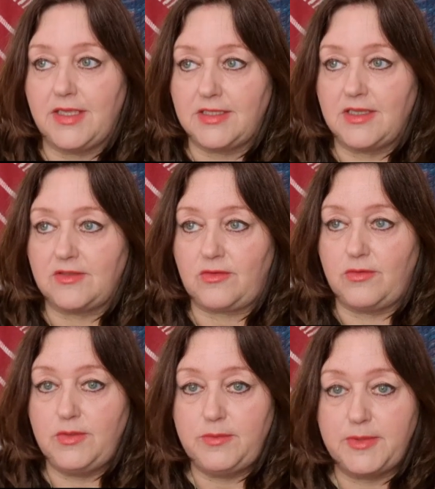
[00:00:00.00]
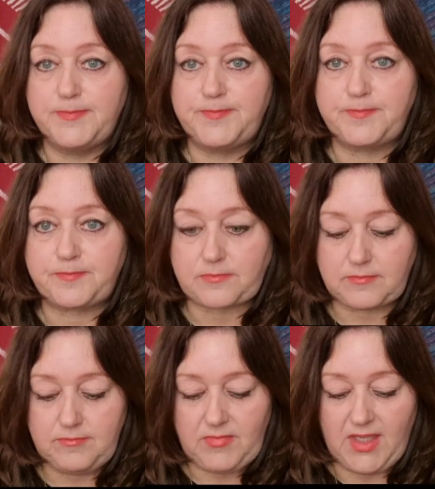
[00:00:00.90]
in that group,
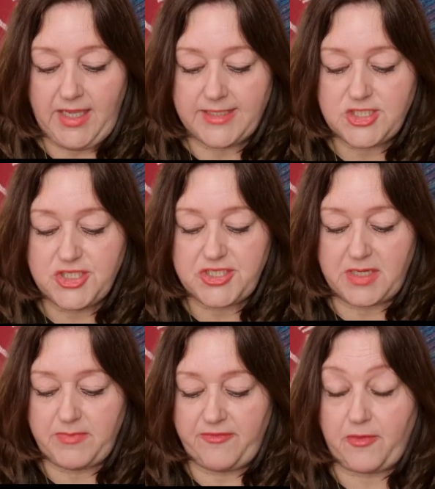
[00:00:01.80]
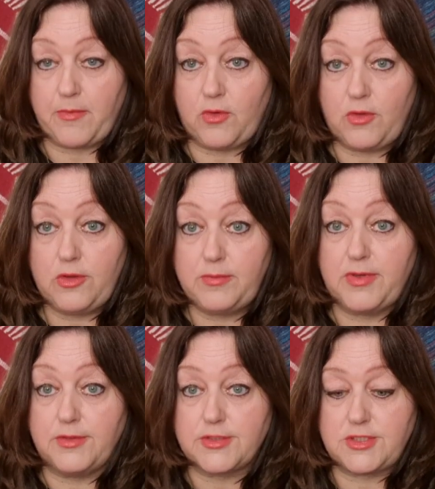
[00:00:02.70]
and she sent me from all her
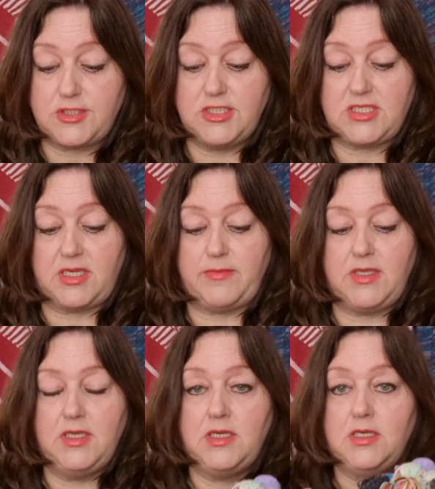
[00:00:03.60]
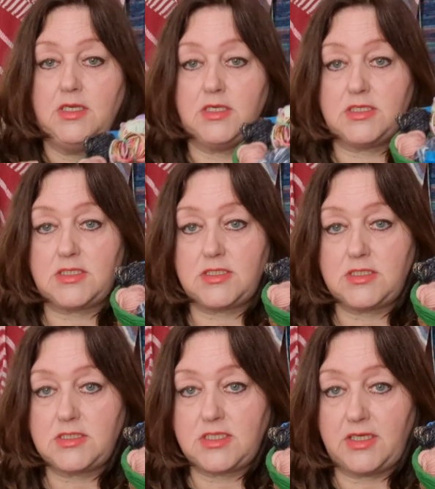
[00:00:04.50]
balls, she sent me
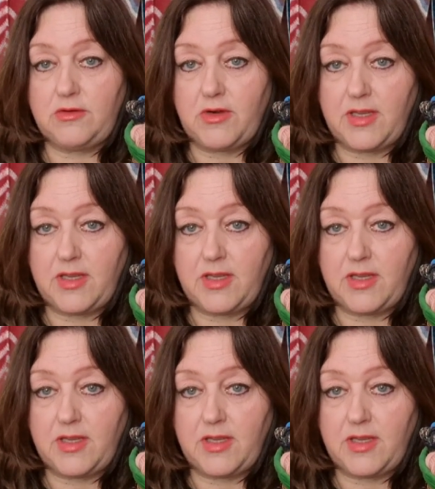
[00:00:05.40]
10